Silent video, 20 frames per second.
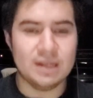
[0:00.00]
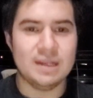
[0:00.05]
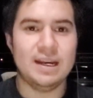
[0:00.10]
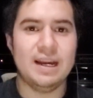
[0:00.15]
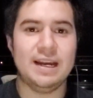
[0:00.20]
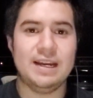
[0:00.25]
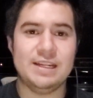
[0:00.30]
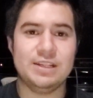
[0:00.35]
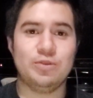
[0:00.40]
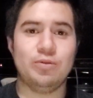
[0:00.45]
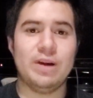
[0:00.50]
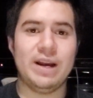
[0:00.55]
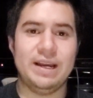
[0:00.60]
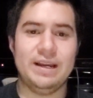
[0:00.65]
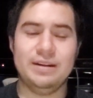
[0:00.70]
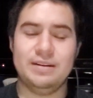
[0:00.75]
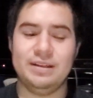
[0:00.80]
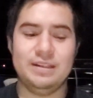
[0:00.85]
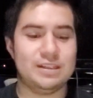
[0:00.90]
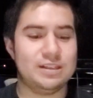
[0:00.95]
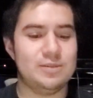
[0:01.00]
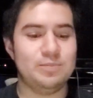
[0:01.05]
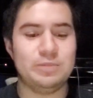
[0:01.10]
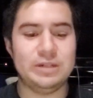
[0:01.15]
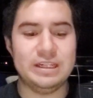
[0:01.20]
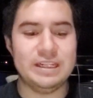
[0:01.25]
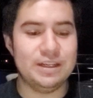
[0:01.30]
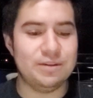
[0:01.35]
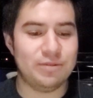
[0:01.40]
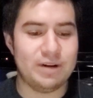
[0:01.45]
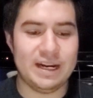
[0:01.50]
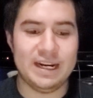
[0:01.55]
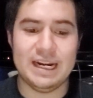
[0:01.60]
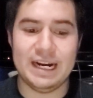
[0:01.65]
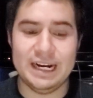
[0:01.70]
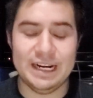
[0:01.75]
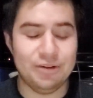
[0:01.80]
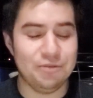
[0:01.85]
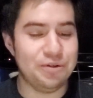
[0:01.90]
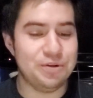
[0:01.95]
And he's right. He's completely right.
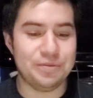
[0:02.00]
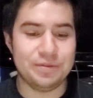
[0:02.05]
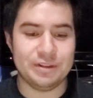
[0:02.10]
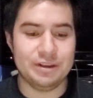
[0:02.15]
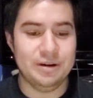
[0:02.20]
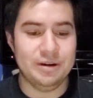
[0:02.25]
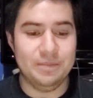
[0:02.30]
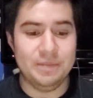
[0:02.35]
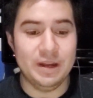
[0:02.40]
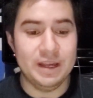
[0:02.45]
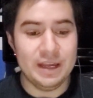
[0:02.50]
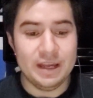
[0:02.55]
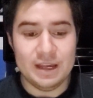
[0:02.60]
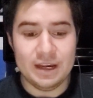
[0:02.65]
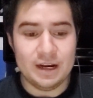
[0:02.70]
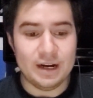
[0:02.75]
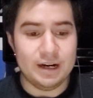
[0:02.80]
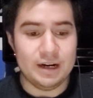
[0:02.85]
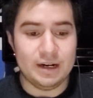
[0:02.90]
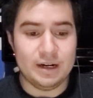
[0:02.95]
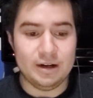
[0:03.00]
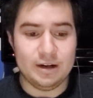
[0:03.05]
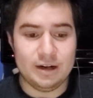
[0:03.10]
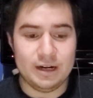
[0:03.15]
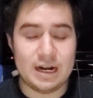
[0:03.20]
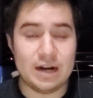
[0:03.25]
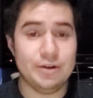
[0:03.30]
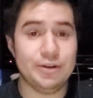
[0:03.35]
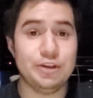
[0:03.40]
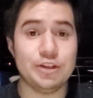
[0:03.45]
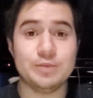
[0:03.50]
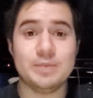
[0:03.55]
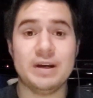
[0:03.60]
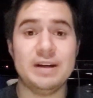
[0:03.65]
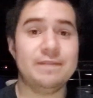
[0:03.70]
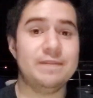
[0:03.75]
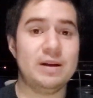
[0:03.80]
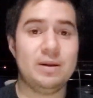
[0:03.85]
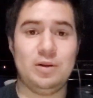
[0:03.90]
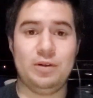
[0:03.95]
I agree with him. I'll use
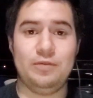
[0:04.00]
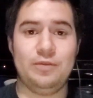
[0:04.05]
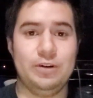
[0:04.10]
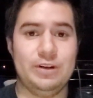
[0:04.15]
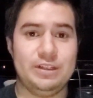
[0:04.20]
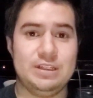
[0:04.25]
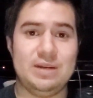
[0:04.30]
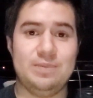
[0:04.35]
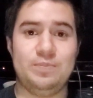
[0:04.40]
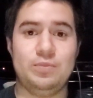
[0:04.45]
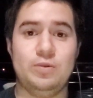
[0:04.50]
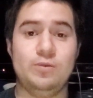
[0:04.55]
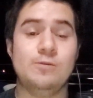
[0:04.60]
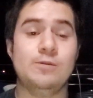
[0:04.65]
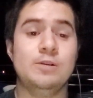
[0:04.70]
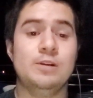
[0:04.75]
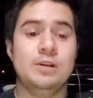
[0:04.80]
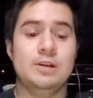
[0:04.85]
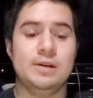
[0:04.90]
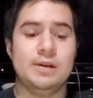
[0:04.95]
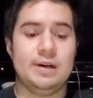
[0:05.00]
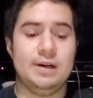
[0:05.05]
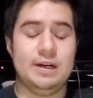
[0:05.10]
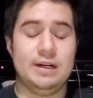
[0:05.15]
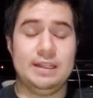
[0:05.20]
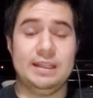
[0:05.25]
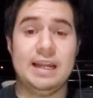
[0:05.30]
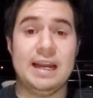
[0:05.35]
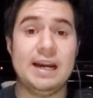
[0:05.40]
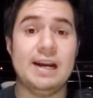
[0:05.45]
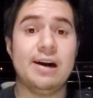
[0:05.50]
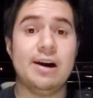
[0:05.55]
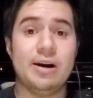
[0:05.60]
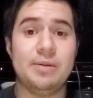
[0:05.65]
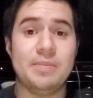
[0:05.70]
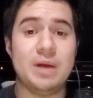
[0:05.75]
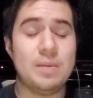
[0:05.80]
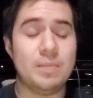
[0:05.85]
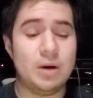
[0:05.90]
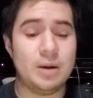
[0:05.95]
my family, for example. Thank
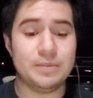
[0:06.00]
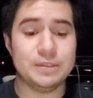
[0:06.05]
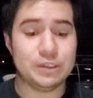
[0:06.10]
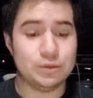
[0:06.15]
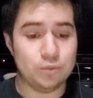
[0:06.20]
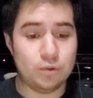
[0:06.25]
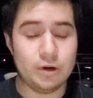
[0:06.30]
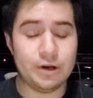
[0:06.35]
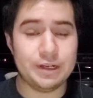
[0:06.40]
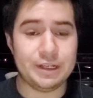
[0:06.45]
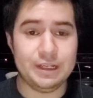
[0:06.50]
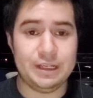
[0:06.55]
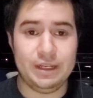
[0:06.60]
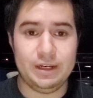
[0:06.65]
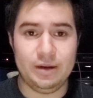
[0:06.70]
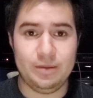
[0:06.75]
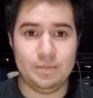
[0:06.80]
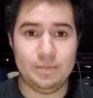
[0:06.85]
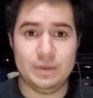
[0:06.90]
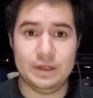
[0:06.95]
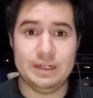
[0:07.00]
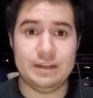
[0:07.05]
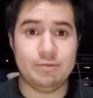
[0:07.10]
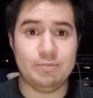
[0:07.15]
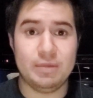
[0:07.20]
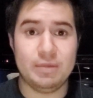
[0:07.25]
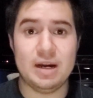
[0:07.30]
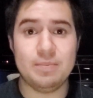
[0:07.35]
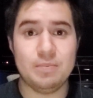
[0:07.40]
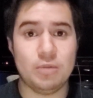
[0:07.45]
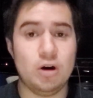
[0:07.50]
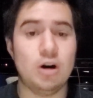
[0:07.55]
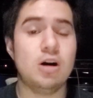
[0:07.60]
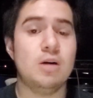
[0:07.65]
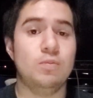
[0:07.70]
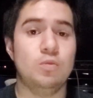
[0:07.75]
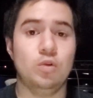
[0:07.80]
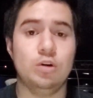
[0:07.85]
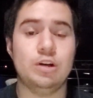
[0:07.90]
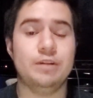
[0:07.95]
God my mom is working. But if my
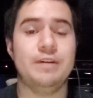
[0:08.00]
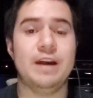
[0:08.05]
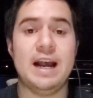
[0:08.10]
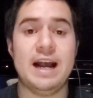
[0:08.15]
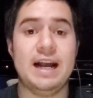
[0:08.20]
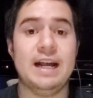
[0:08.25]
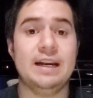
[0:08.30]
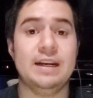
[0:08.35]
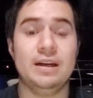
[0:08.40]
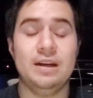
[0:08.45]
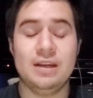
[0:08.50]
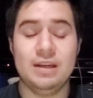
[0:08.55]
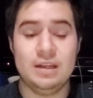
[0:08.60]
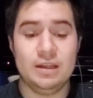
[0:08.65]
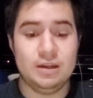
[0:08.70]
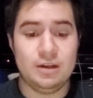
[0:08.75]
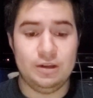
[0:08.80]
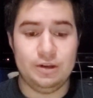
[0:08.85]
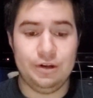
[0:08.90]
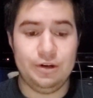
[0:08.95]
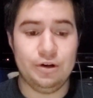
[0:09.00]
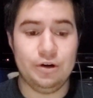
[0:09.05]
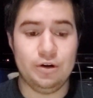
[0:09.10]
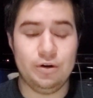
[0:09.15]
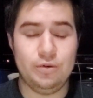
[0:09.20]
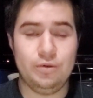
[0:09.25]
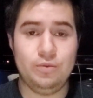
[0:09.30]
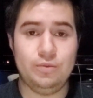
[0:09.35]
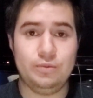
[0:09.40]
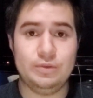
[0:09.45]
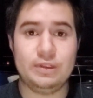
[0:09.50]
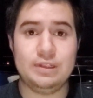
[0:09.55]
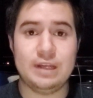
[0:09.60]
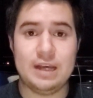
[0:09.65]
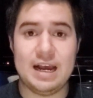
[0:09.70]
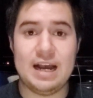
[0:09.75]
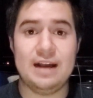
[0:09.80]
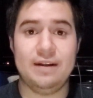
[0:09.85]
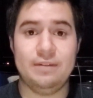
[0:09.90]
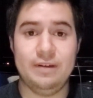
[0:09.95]
mom would have had,
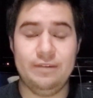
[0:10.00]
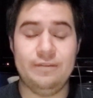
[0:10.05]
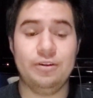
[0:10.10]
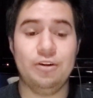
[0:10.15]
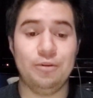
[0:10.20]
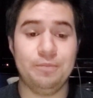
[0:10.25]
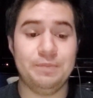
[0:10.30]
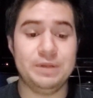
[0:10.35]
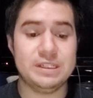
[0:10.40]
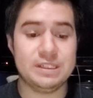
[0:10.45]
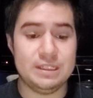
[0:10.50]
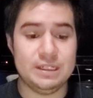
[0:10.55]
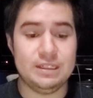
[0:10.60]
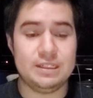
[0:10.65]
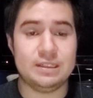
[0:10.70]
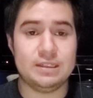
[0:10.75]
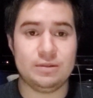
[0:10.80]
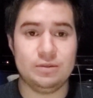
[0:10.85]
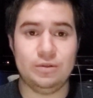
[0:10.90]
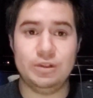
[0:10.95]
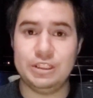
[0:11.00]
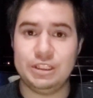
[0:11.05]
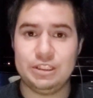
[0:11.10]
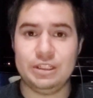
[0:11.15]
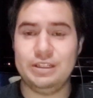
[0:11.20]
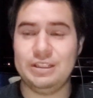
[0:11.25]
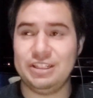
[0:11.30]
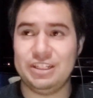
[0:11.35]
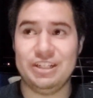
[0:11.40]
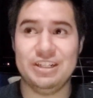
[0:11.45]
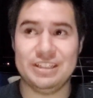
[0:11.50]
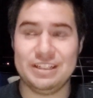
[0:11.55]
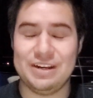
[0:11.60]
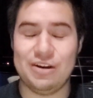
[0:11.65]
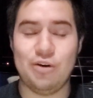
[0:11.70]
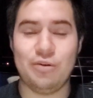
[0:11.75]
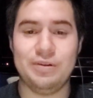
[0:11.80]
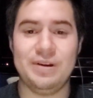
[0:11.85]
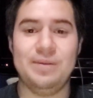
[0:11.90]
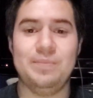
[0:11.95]
if her business, which she
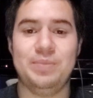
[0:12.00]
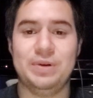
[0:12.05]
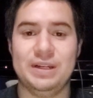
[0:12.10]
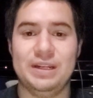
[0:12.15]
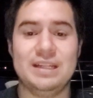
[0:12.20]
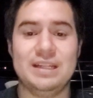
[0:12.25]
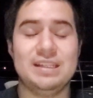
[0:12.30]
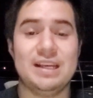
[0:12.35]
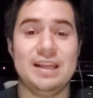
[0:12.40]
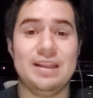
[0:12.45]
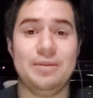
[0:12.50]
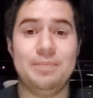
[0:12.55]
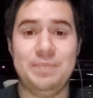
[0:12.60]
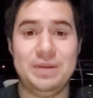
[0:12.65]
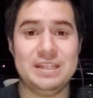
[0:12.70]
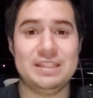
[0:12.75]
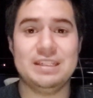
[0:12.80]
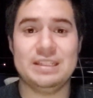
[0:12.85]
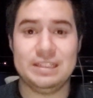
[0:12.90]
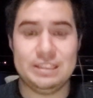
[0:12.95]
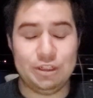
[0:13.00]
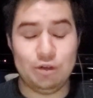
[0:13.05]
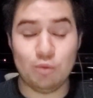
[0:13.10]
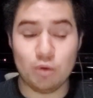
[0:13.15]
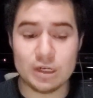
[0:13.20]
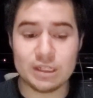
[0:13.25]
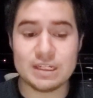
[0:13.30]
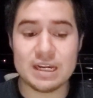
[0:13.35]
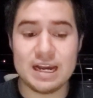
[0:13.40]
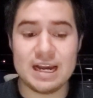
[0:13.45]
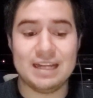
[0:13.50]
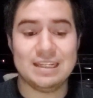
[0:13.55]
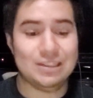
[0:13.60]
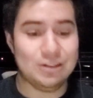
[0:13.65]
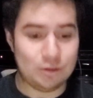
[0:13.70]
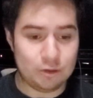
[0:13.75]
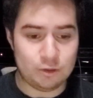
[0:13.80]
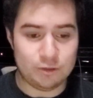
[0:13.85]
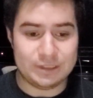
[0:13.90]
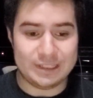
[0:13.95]
doesn't own it, but let's say the business she works at had
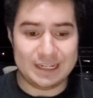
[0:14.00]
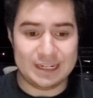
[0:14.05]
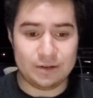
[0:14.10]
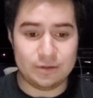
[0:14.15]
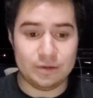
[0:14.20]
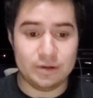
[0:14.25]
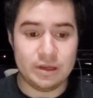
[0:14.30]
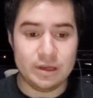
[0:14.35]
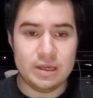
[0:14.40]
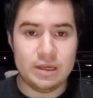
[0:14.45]
to close down,